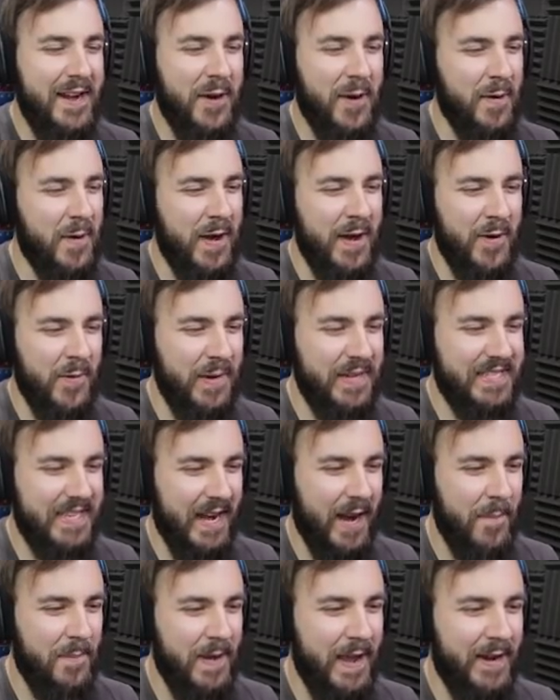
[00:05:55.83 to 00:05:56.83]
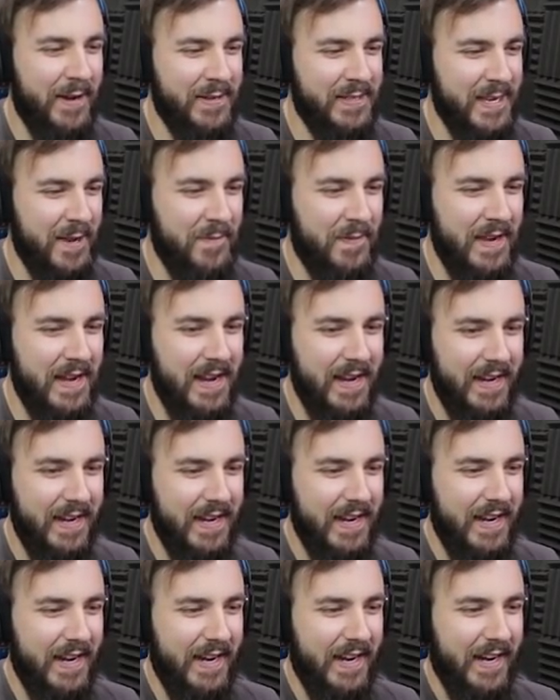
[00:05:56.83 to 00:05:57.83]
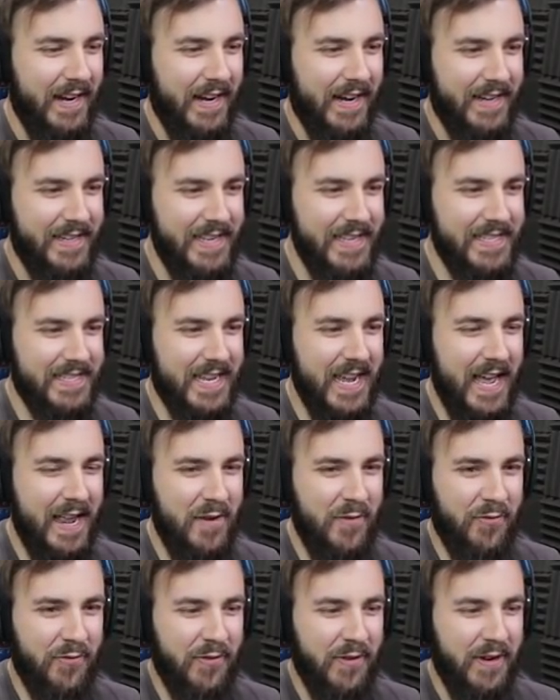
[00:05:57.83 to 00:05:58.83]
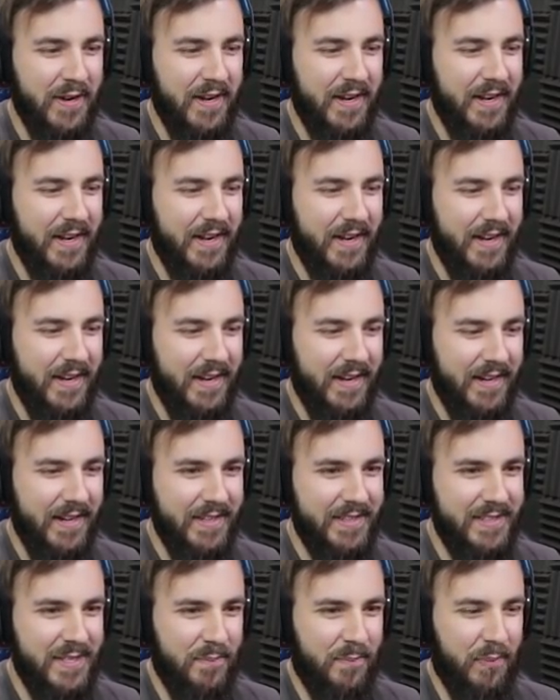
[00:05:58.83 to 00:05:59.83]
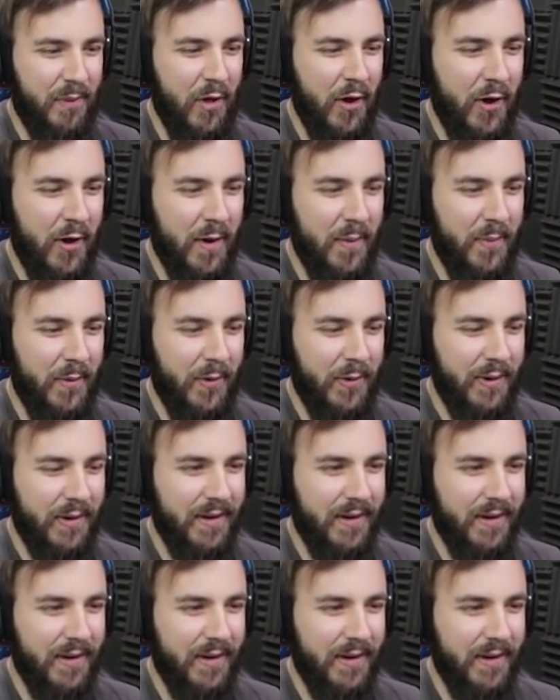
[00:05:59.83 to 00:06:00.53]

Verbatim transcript: in a, in a recent update or something? Cause that's kind of deplorable.